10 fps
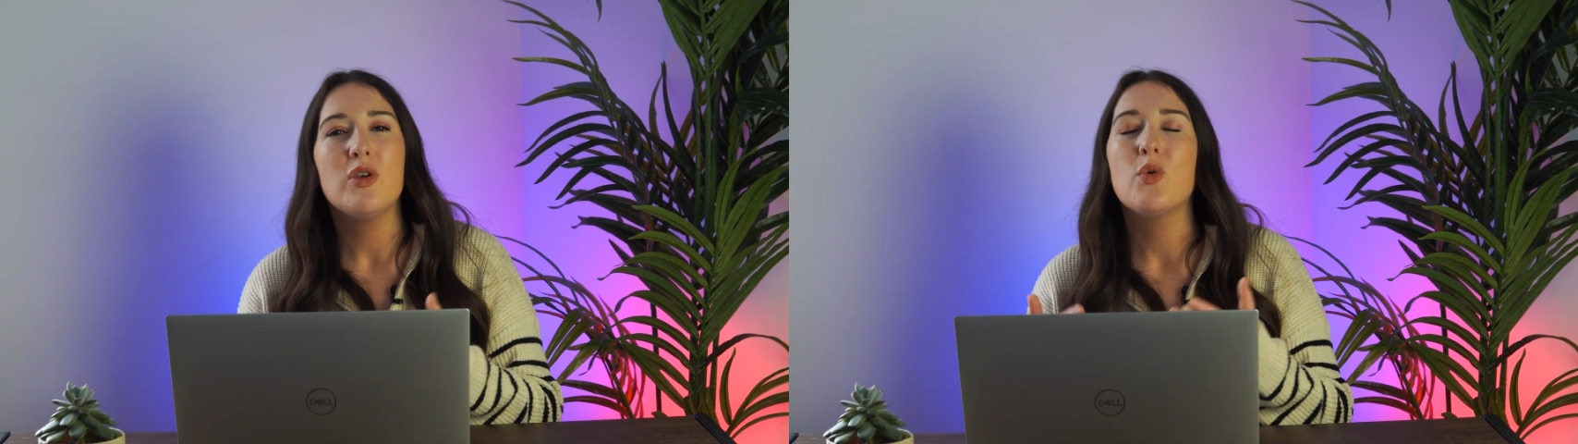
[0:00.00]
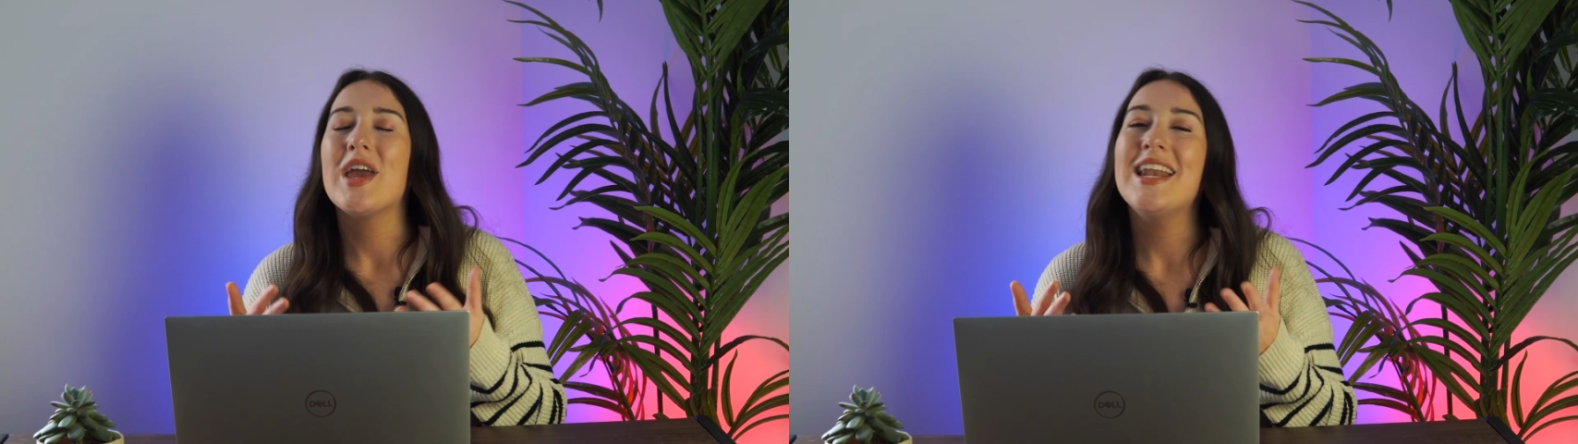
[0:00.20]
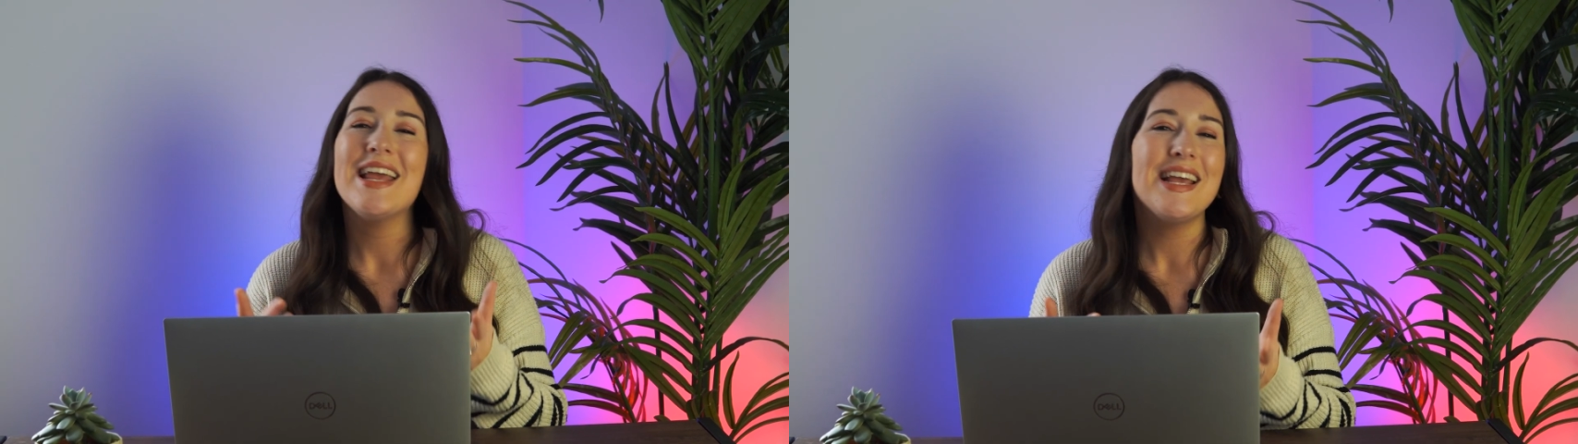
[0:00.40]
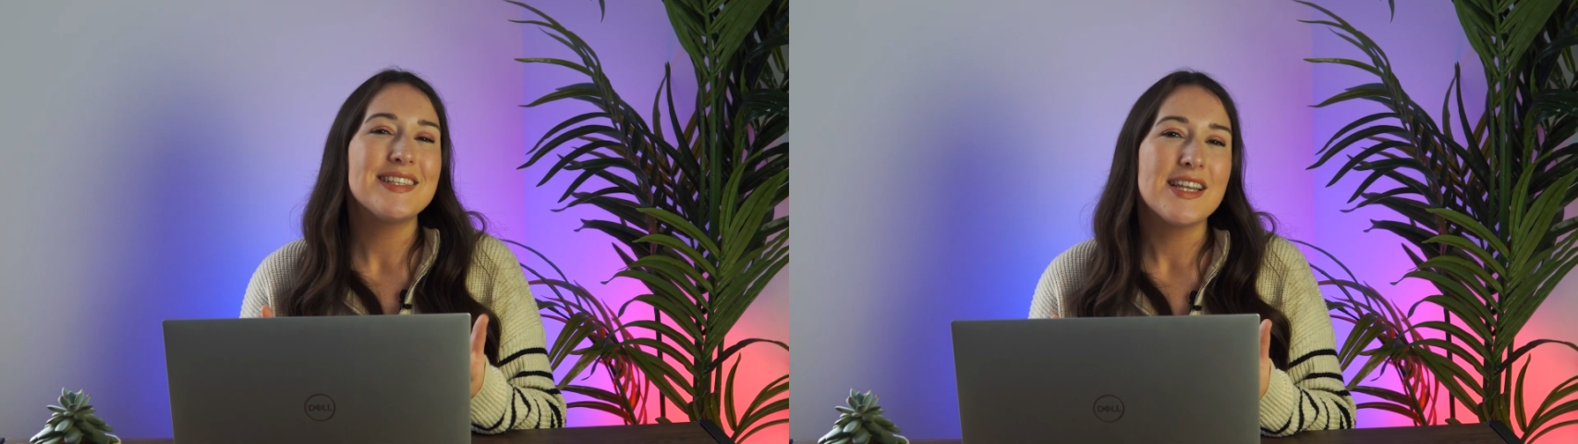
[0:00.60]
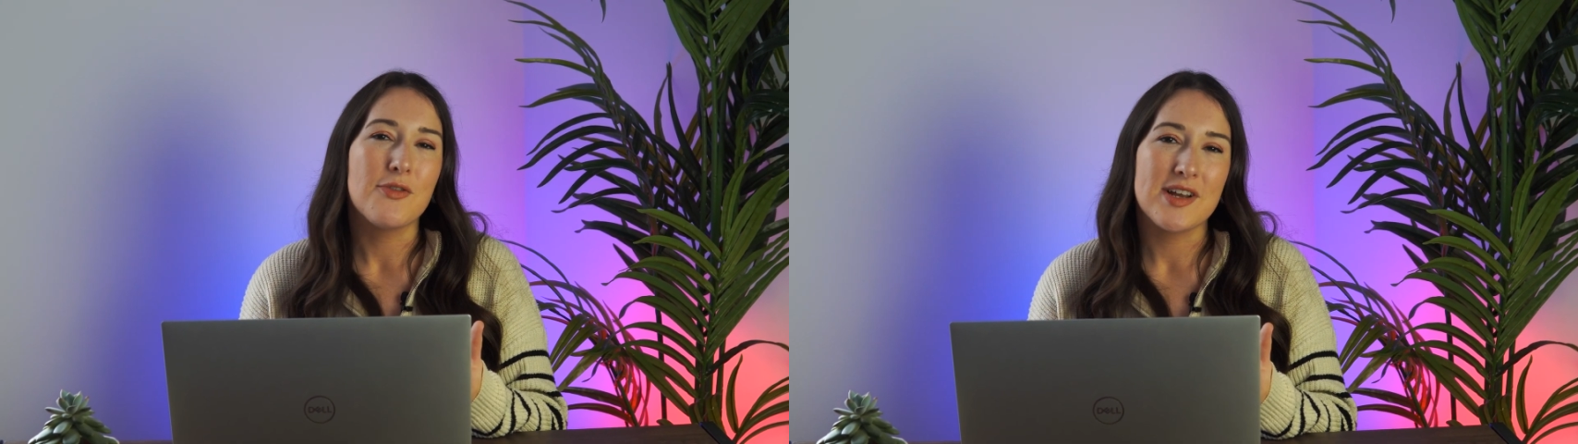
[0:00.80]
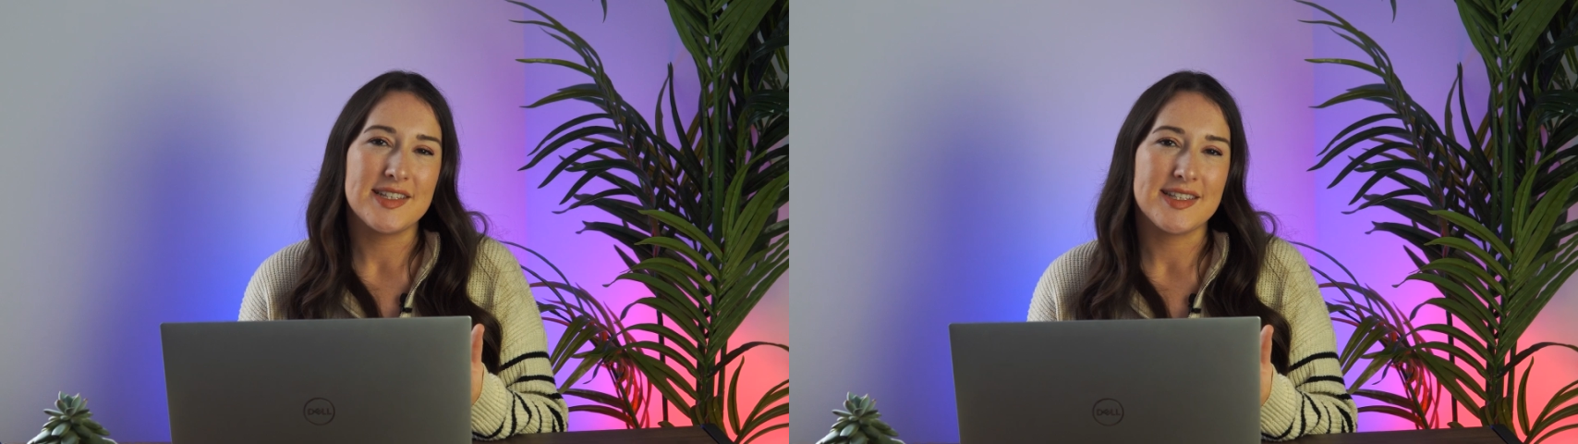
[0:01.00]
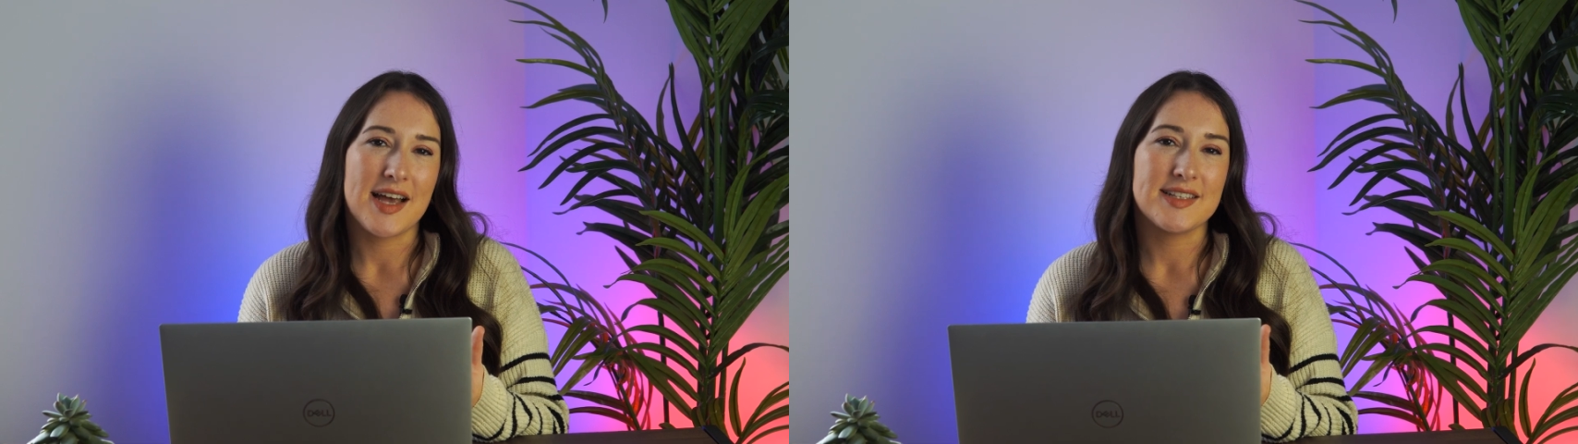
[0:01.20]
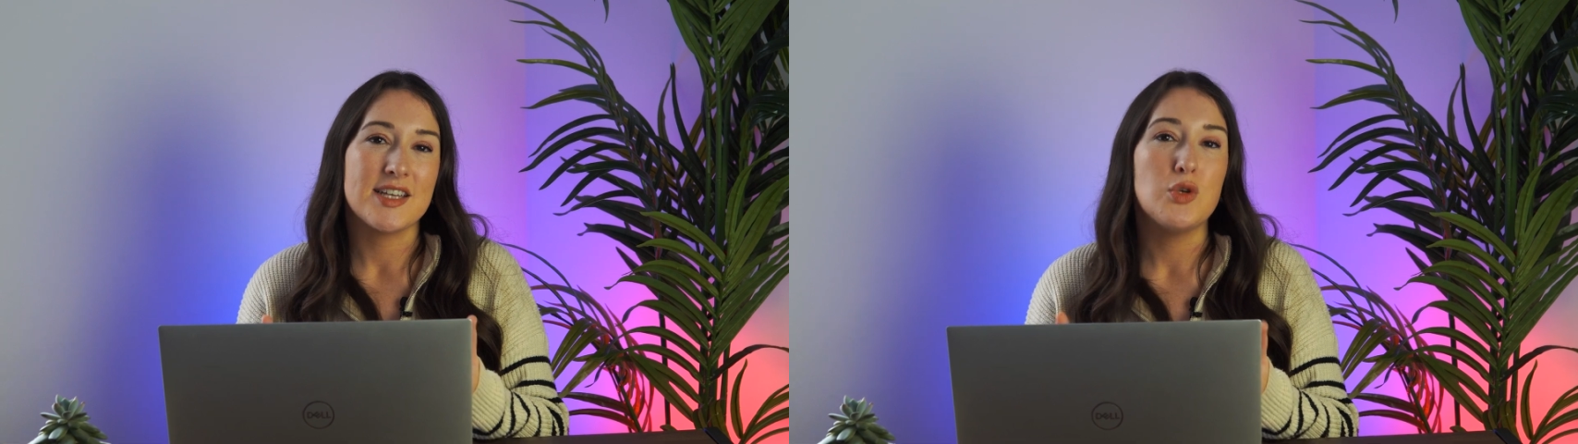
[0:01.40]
you can easily resize it